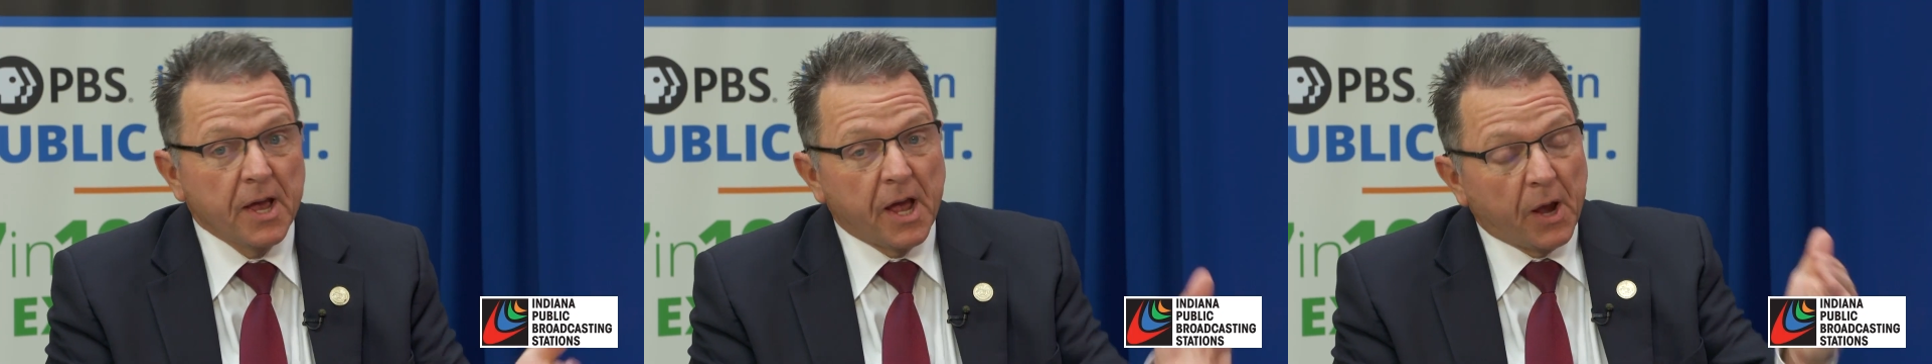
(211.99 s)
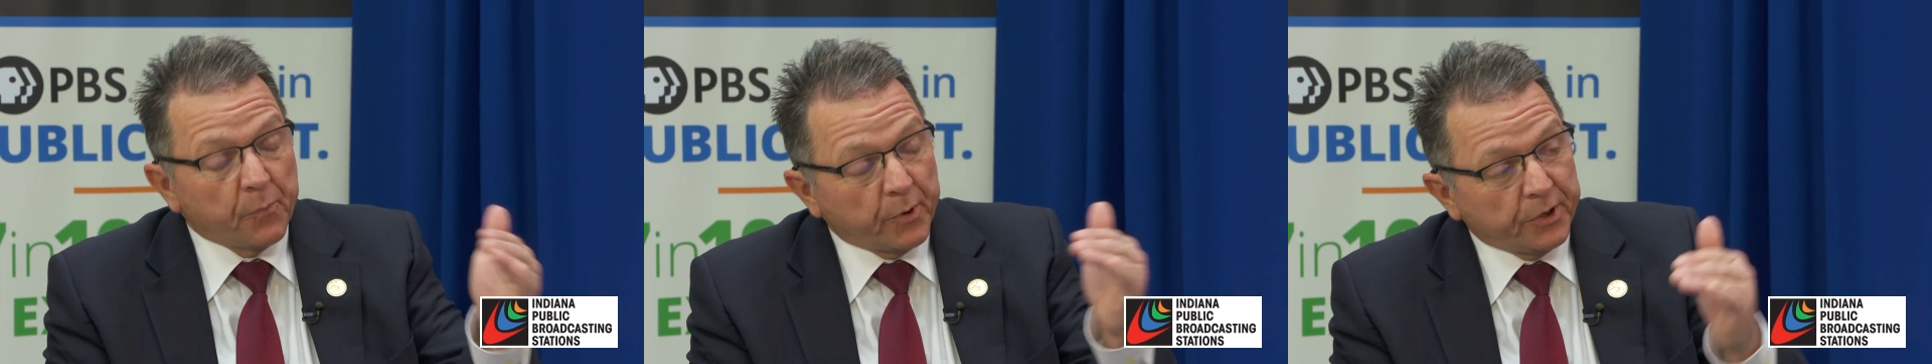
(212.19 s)

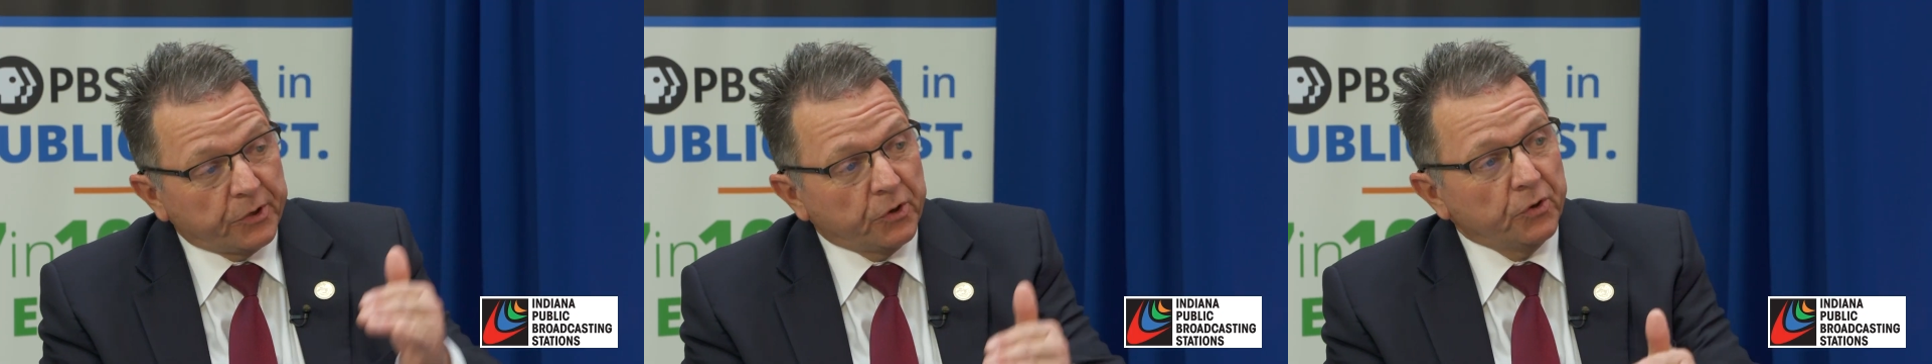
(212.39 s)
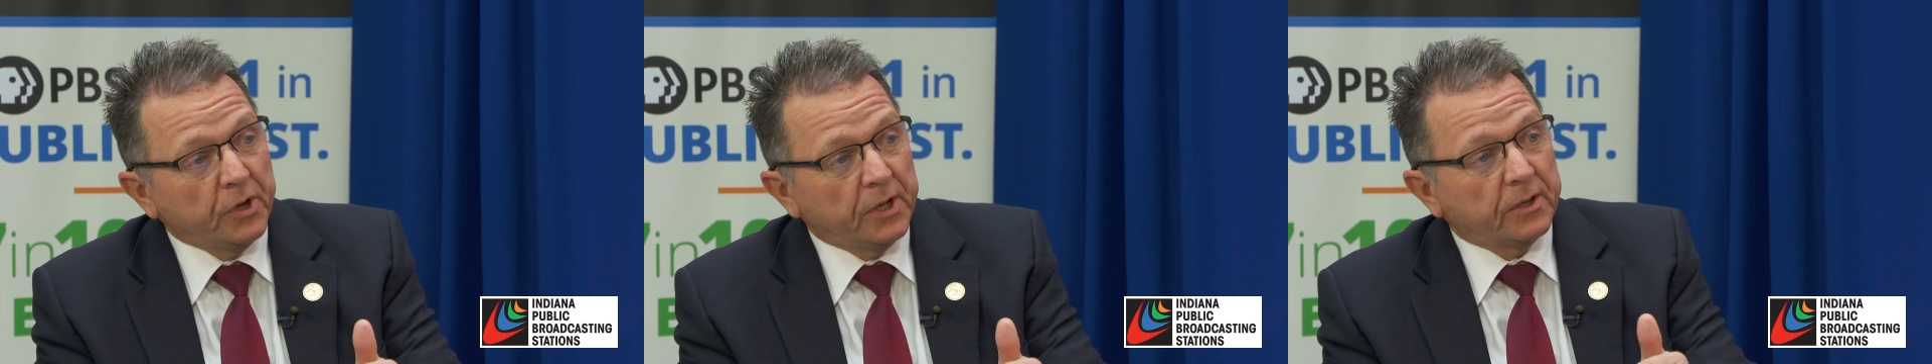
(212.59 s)
and we
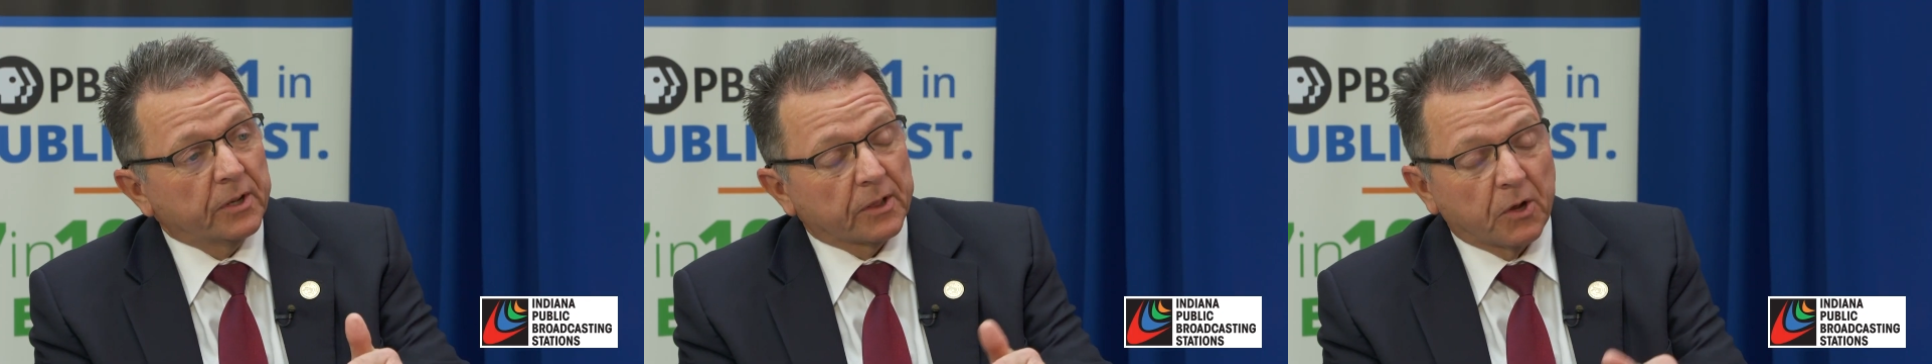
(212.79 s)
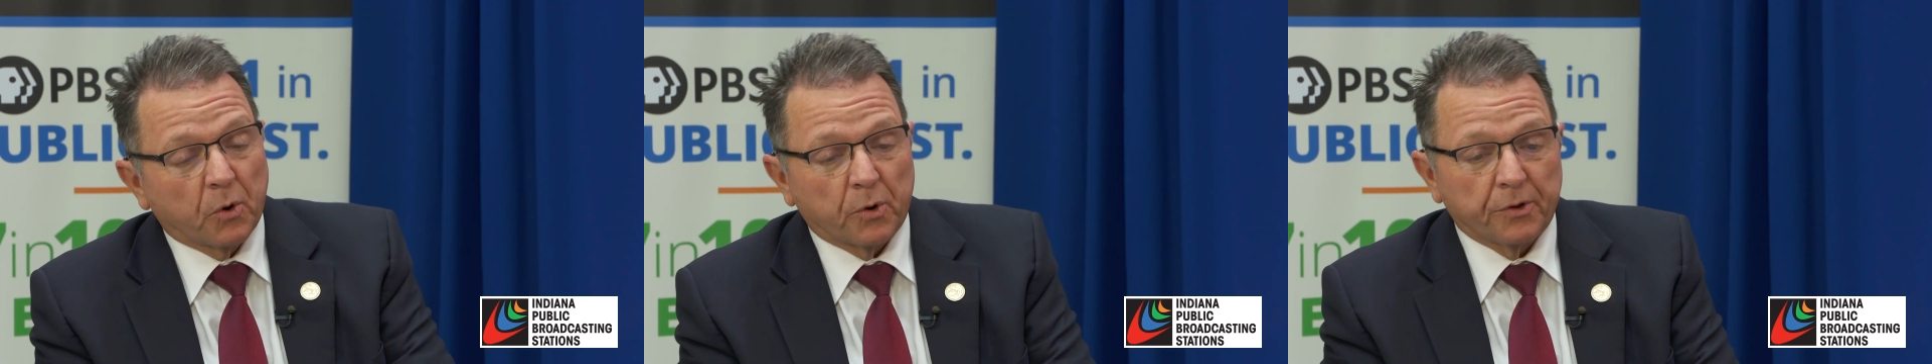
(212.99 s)
do need to
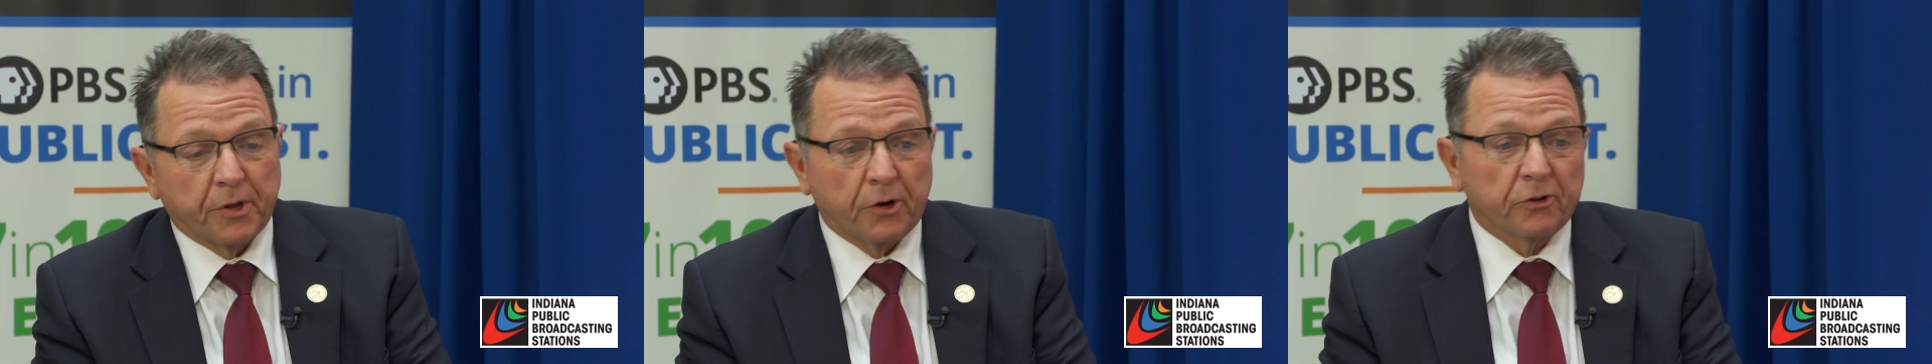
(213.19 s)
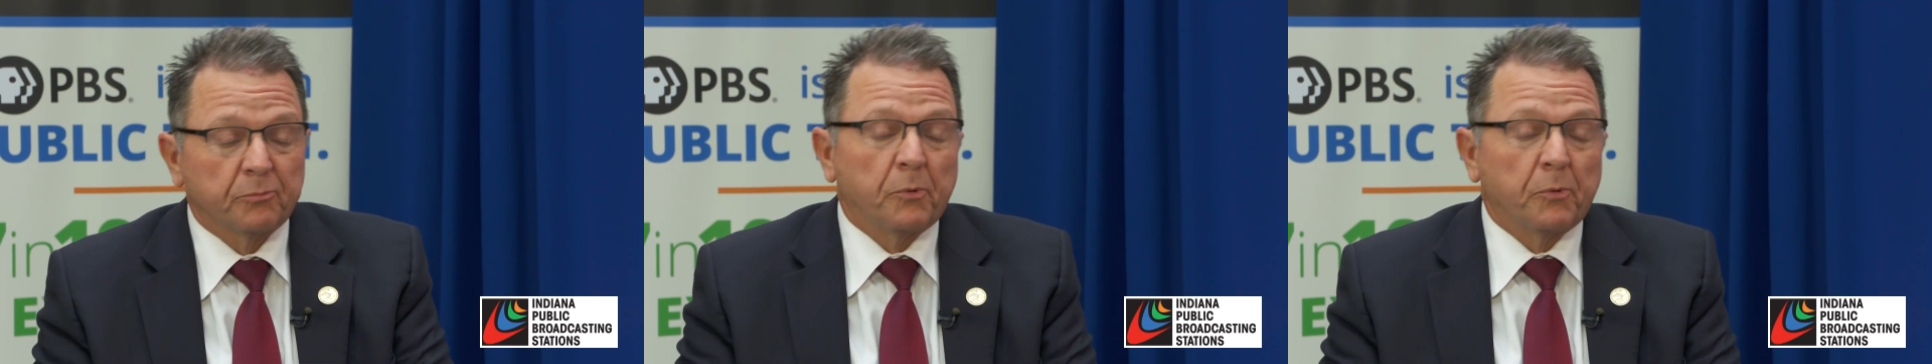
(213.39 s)
lower those.